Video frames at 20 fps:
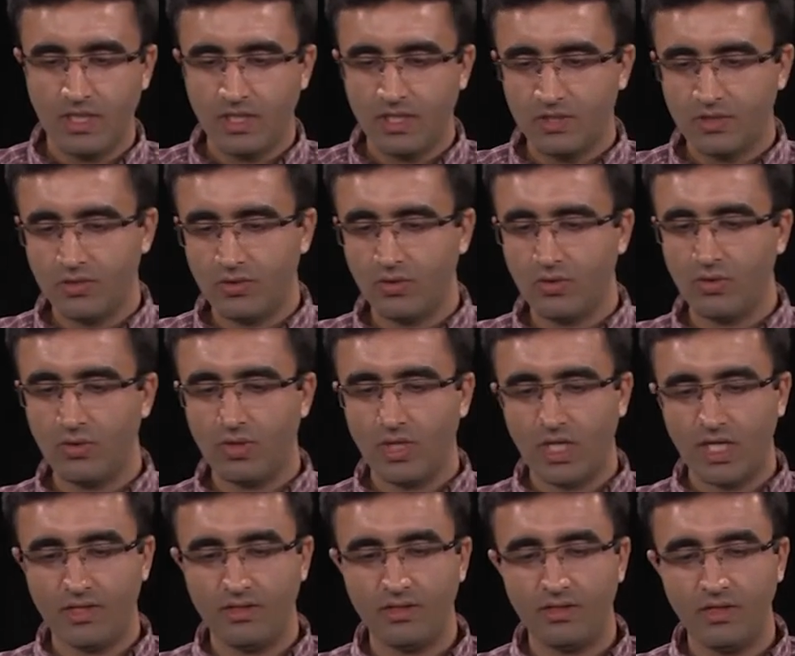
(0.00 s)
So
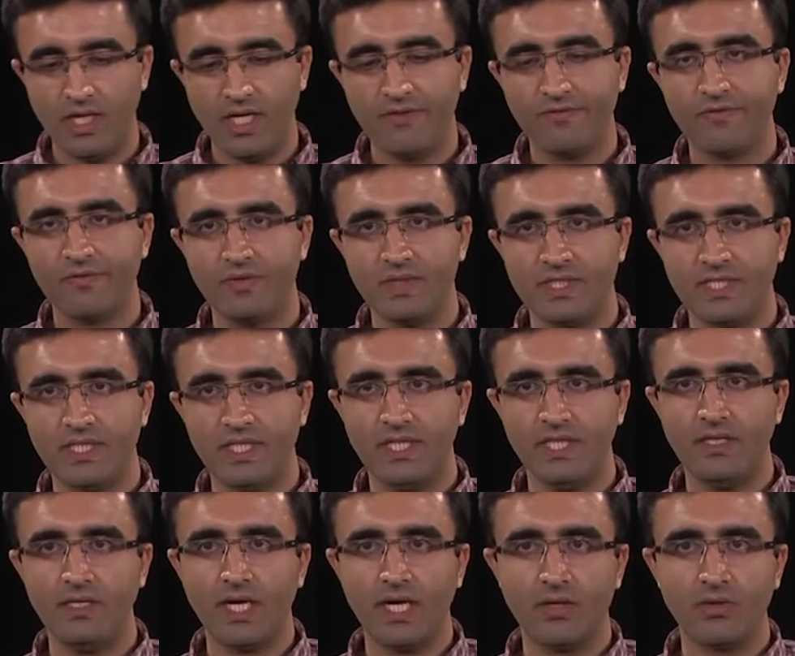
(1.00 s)
on the left, we
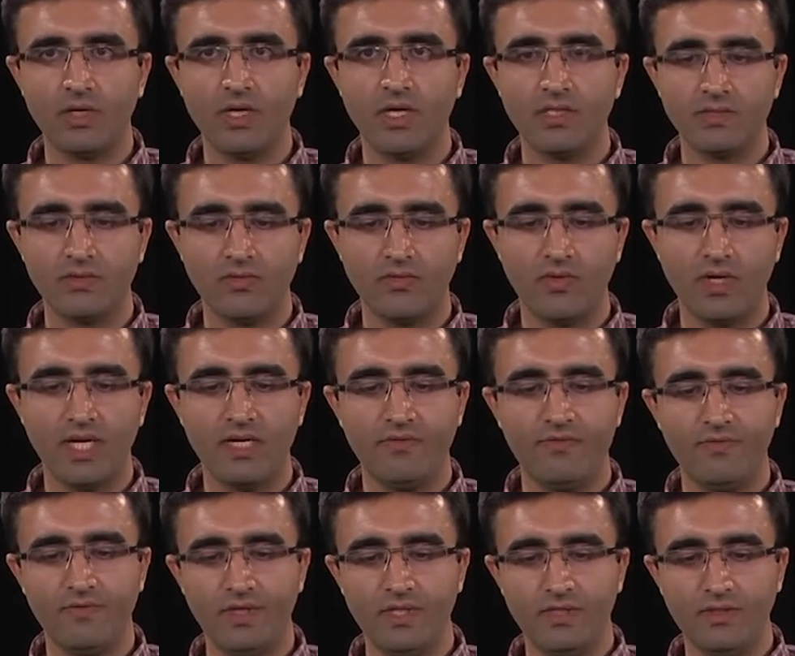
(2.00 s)
see our causal
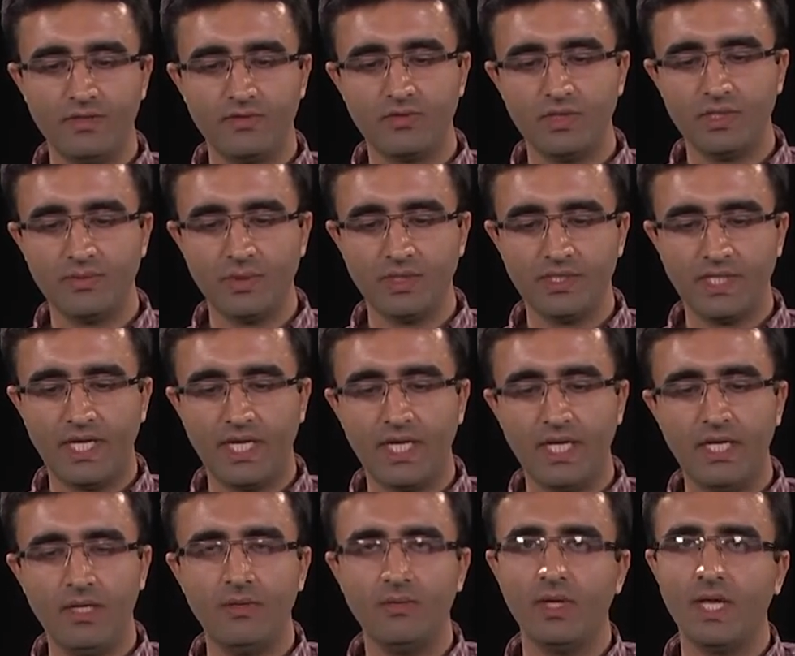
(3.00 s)
graph with a treatment
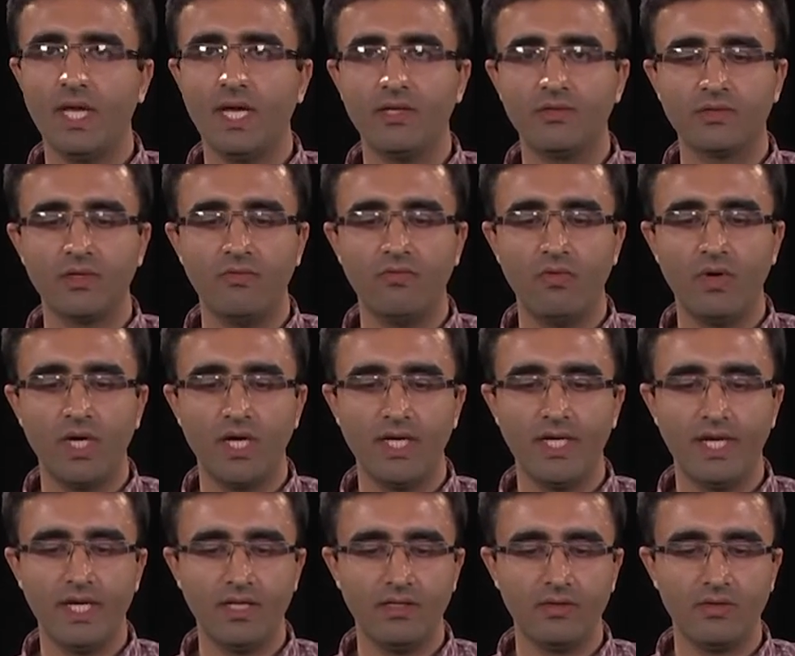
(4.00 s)
A, outcome Y,
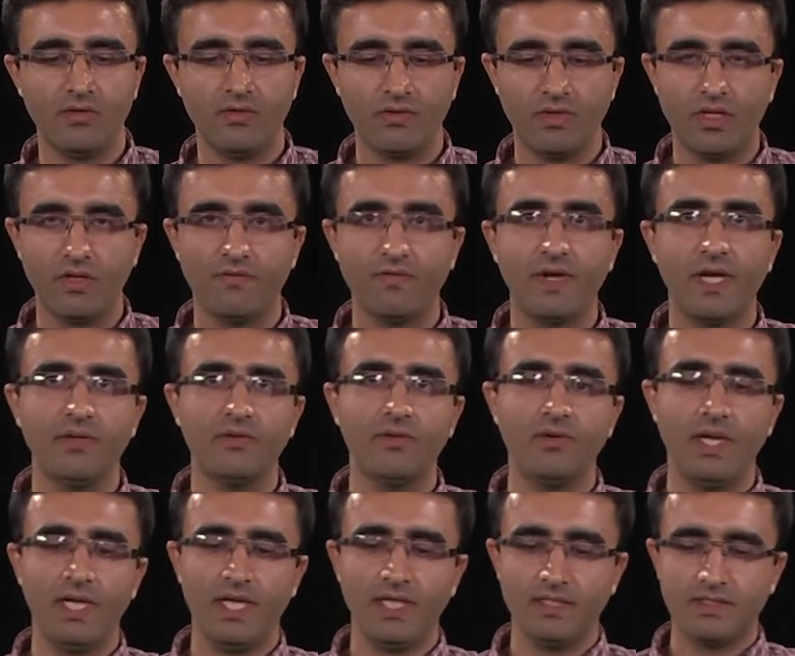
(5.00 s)
and con confounder
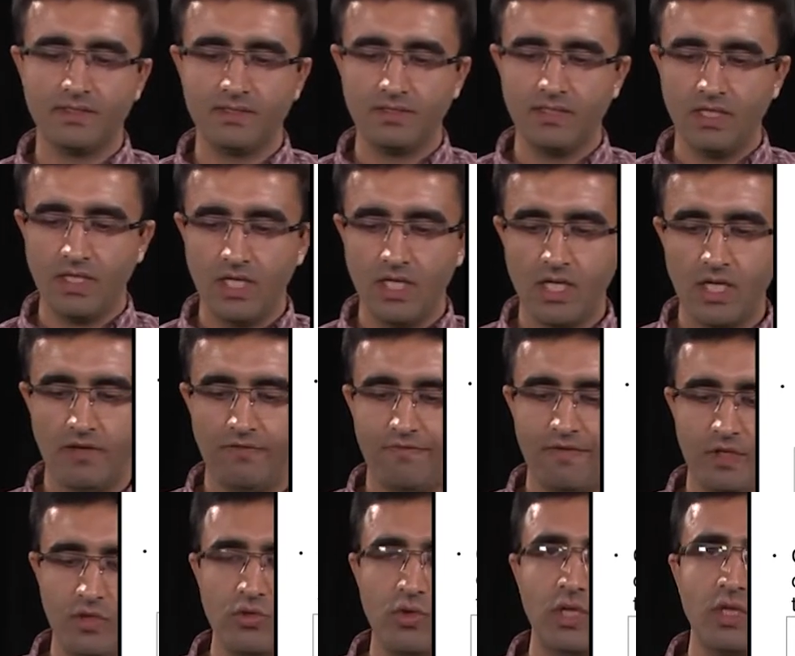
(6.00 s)
X. If
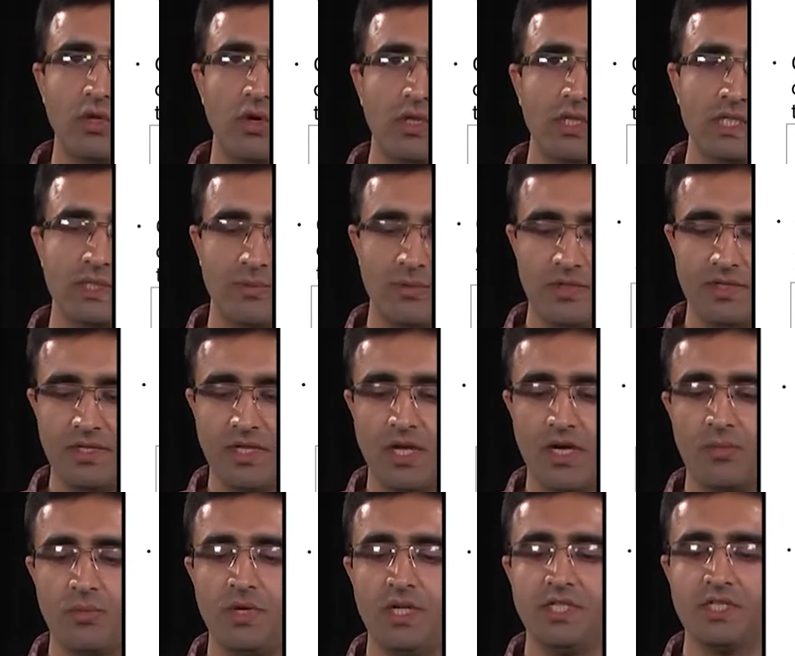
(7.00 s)
we do a node splitting
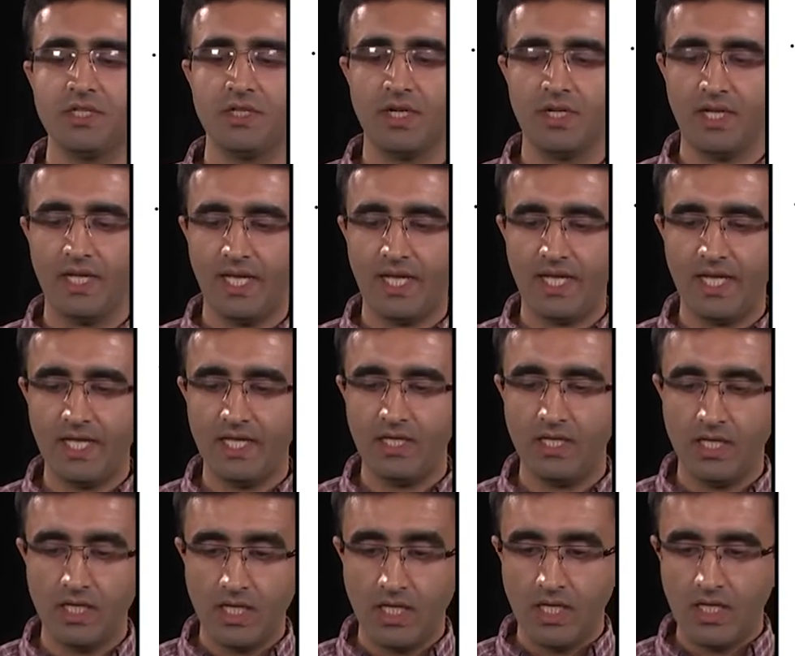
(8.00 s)
operation on A,
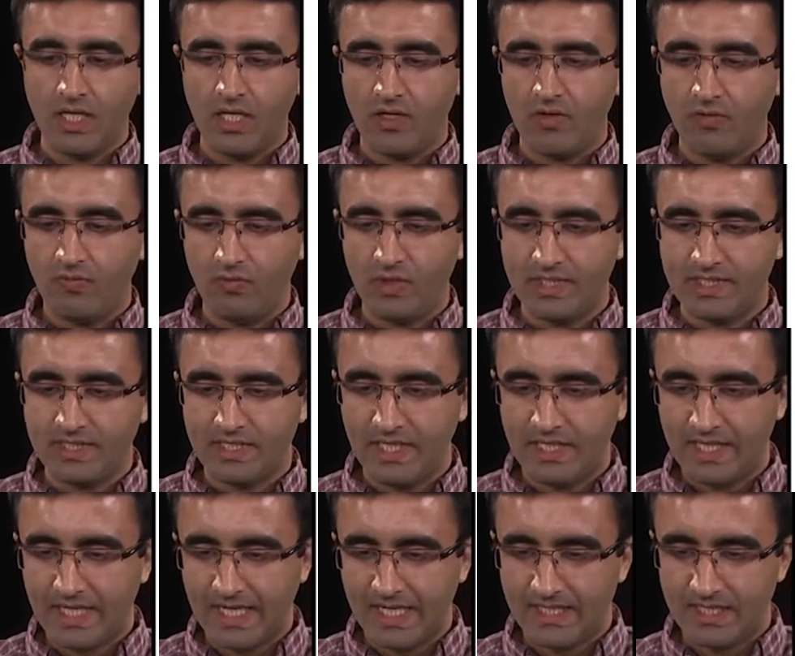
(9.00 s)
we see
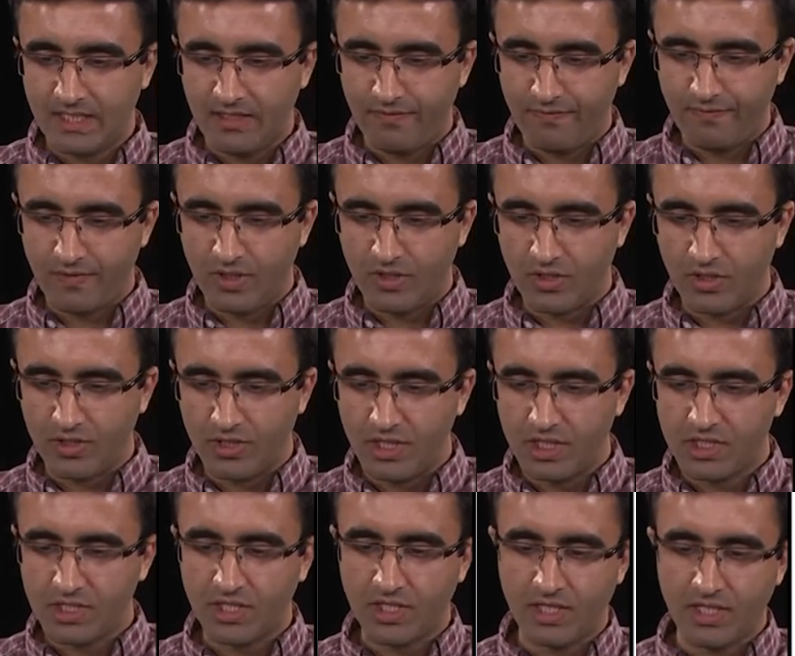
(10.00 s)
that if we
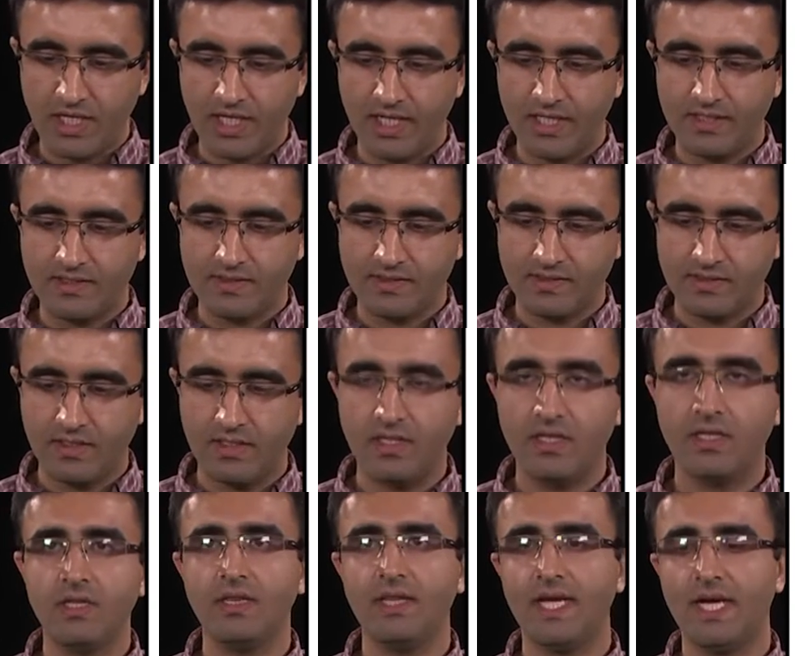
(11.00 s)
condition on X,
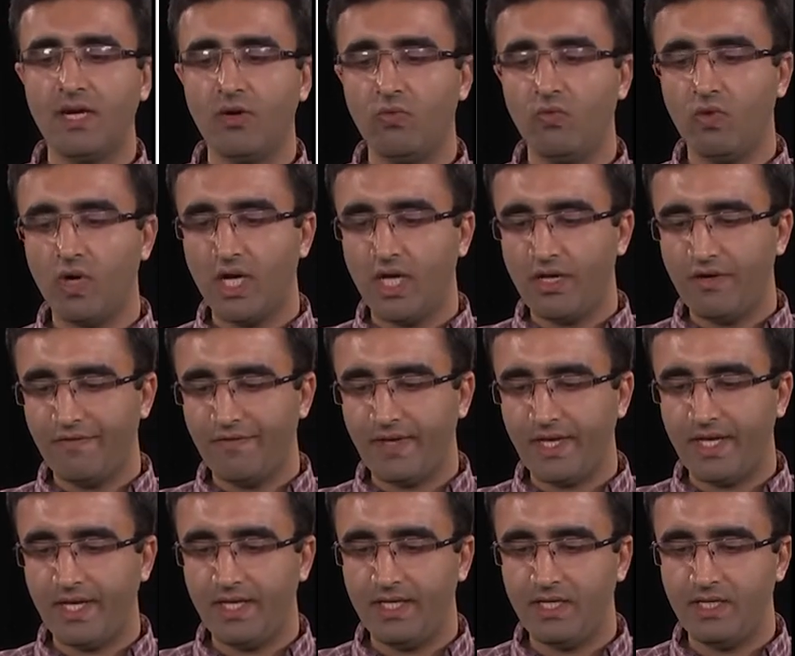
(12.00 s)
now Y of
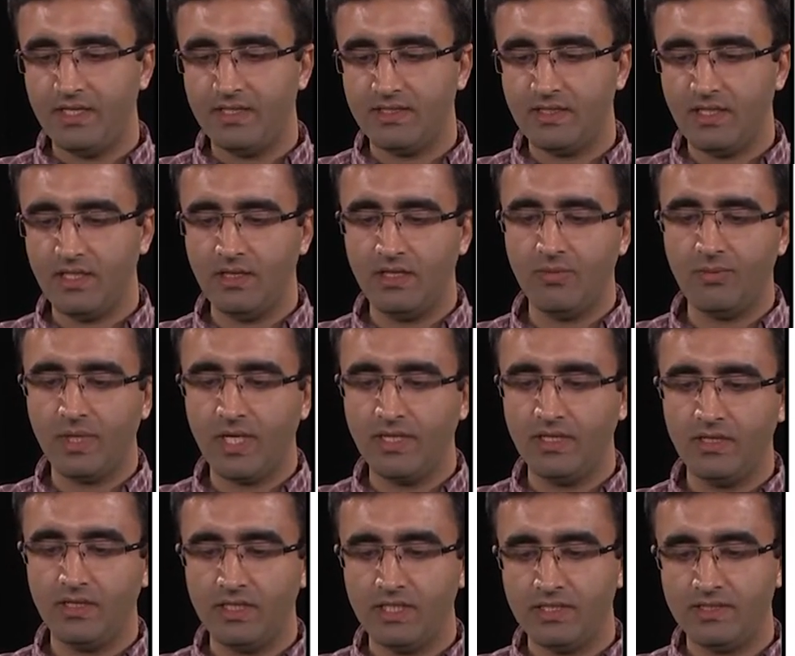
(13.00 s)
A is
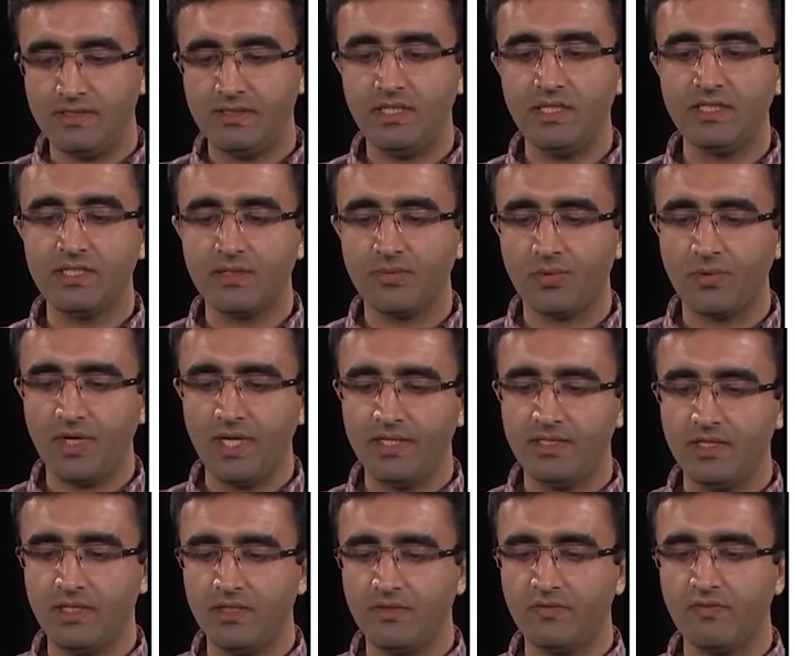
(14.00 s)
independent, is
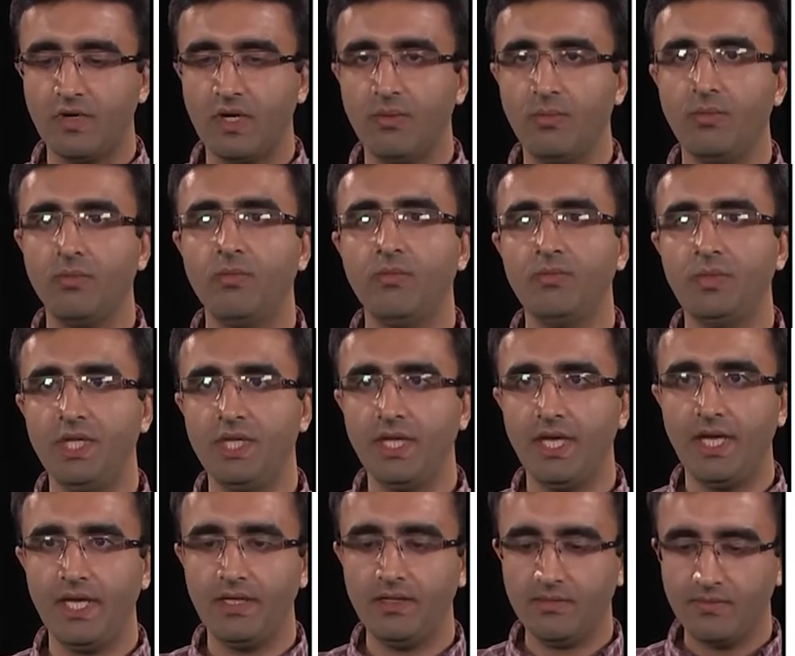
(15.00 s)
d-separated from big
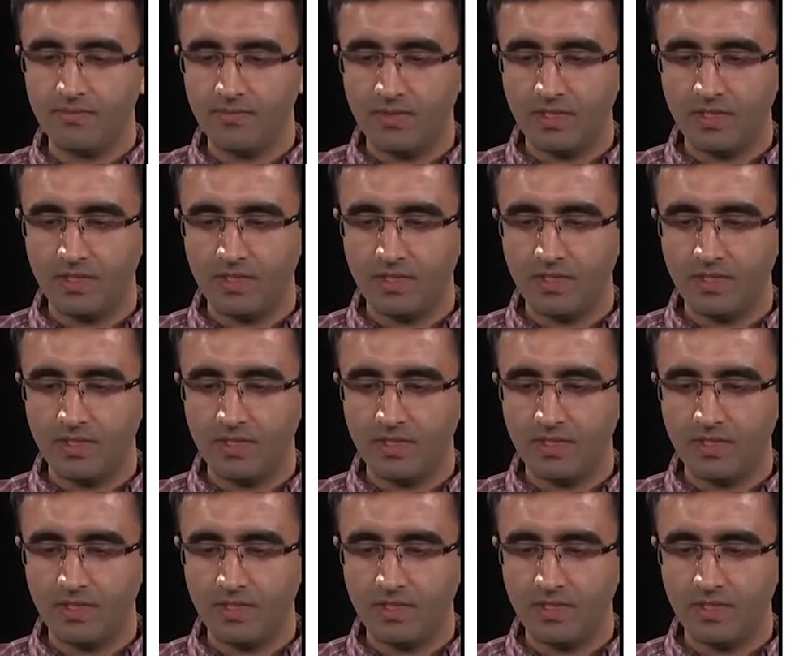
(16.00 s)
A.